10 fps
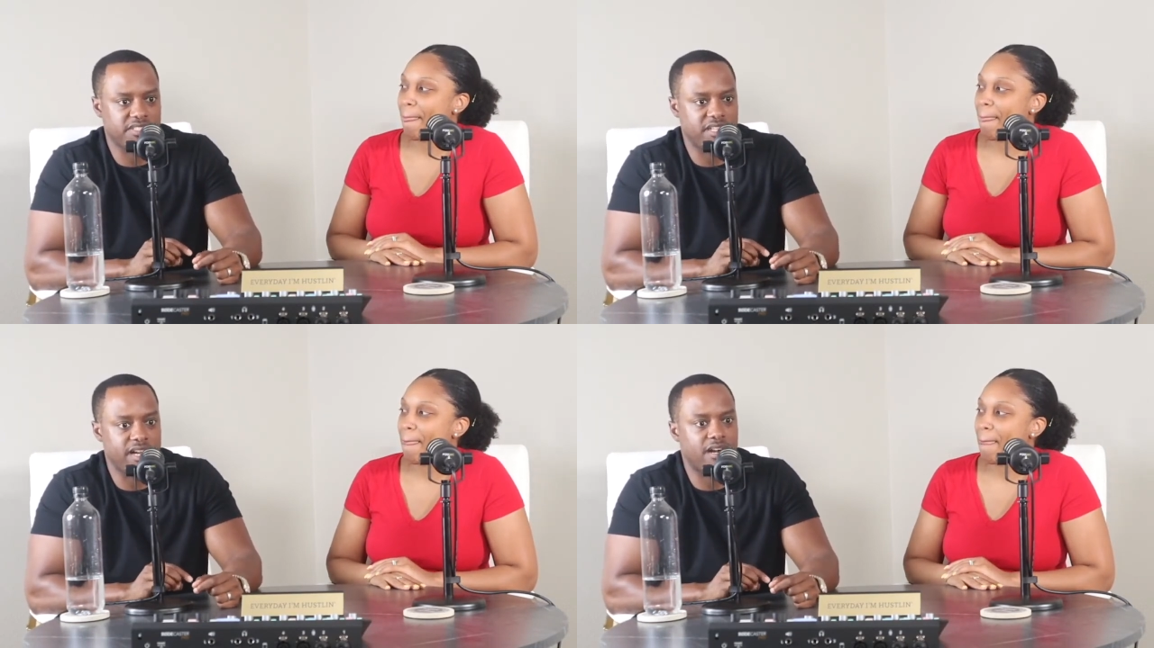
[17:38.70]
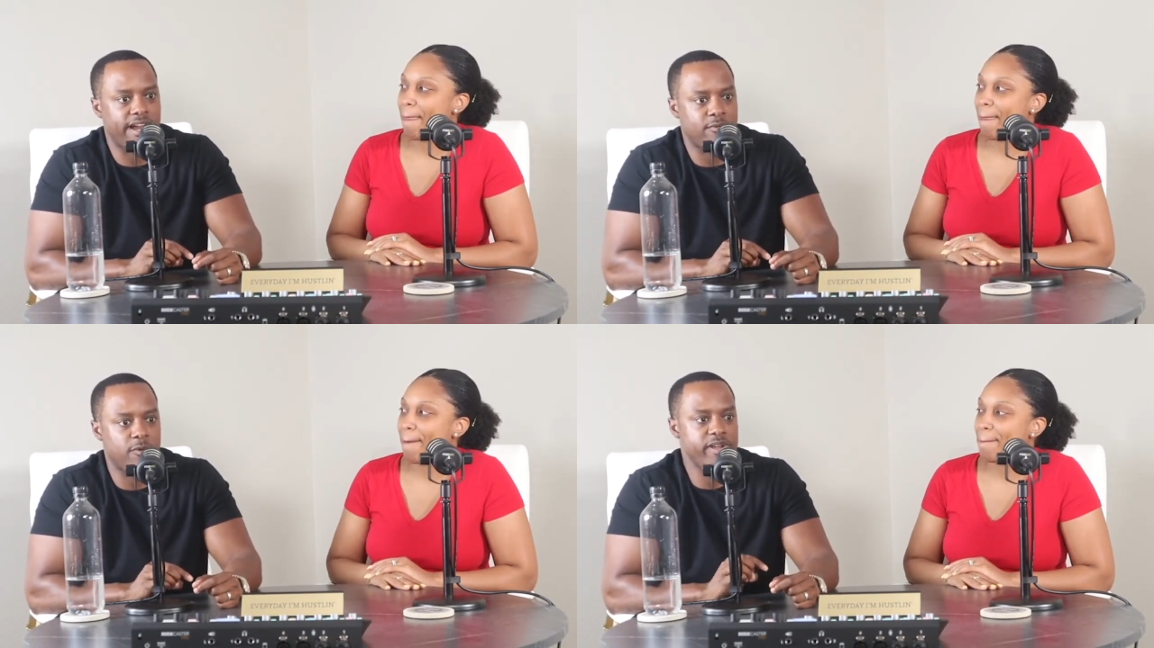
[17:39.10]
Speaker 1: all right, well,
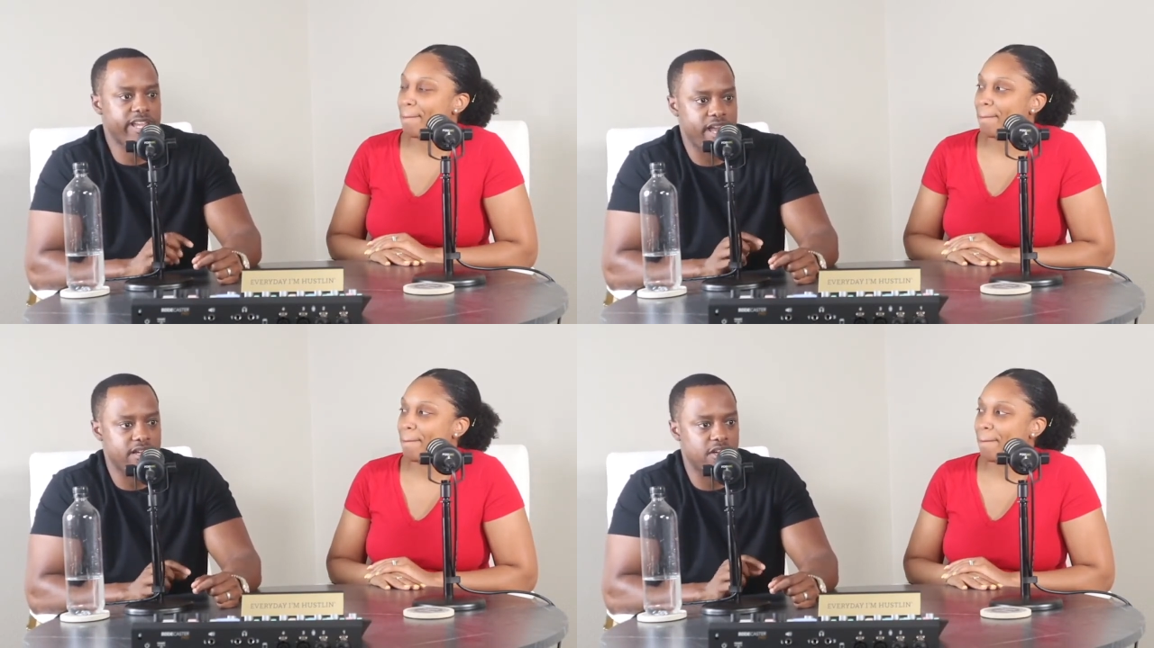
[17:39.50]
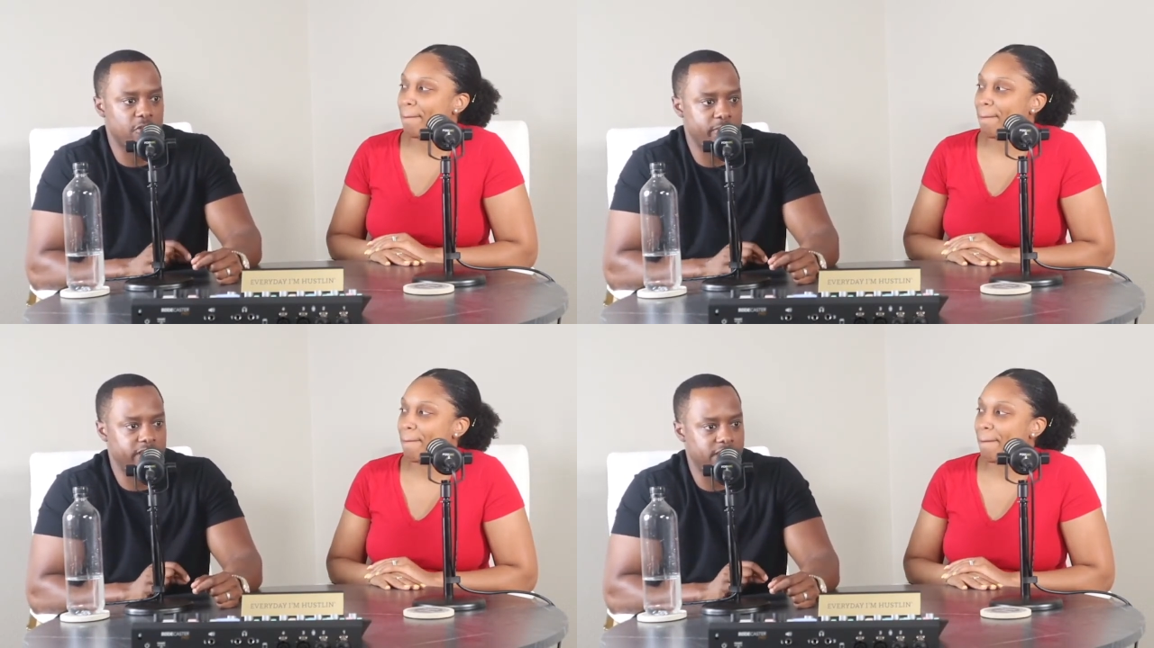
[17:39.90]
we can't go
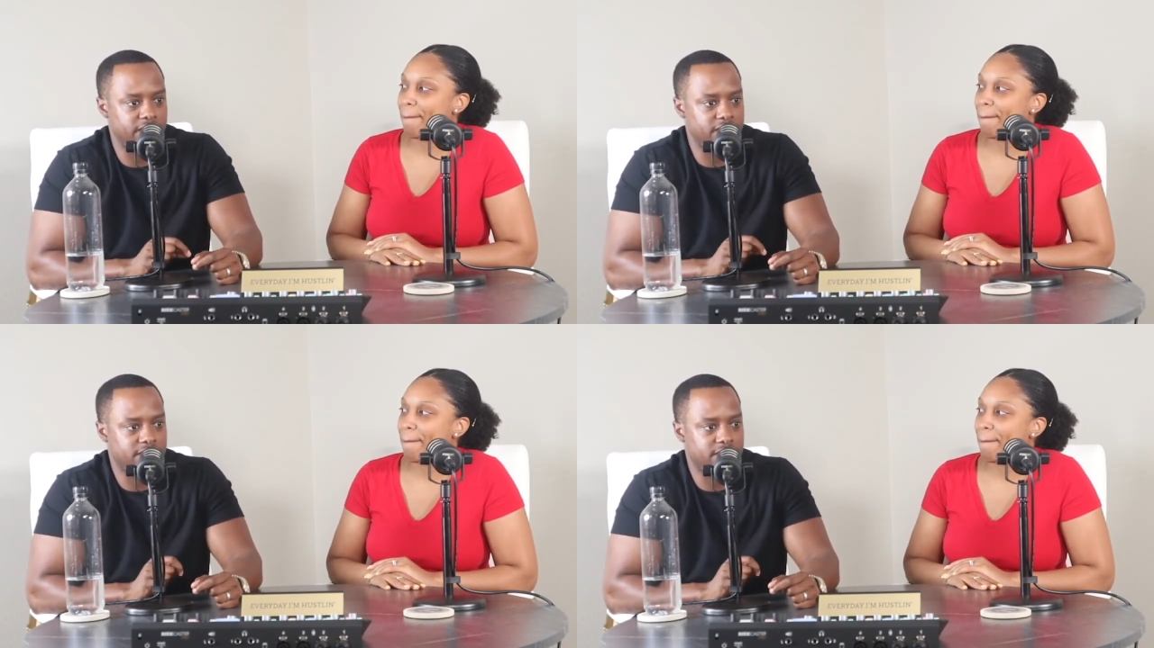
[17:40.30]
because